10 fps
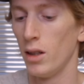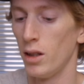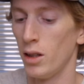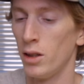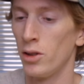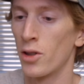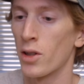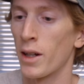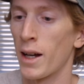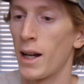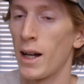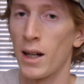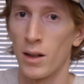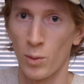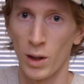And you're just gonna
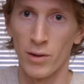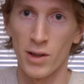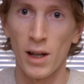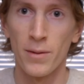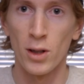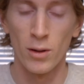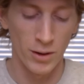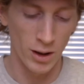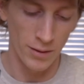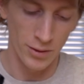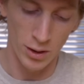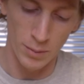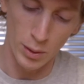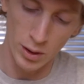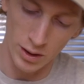add whatever's left over of your
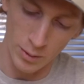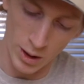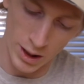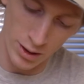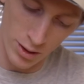boiling water